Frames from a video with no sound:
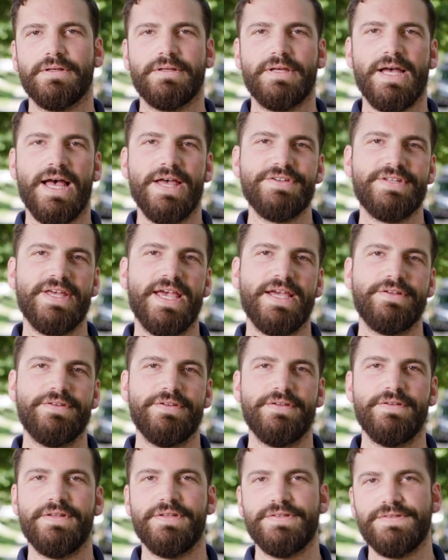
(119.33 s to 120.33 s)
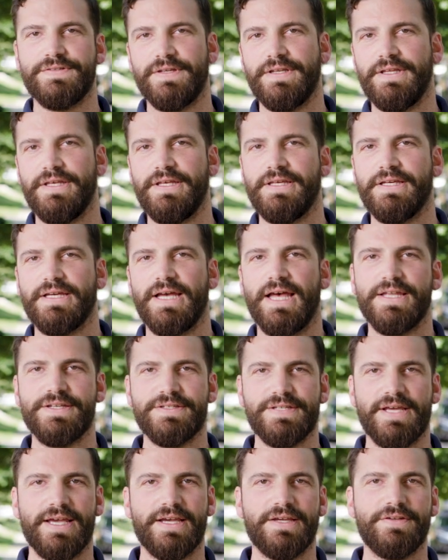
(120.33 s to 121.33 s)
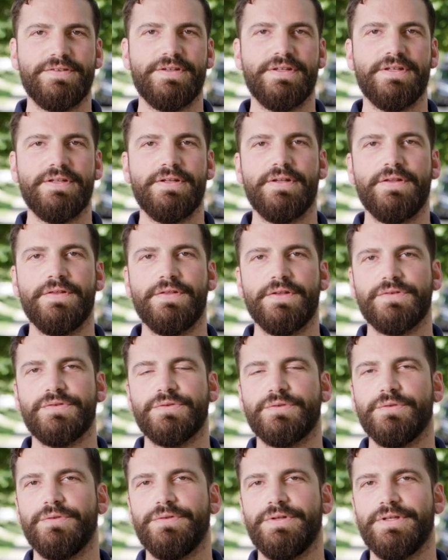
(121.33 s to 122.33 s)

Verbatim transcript: contacted the city, contacted the school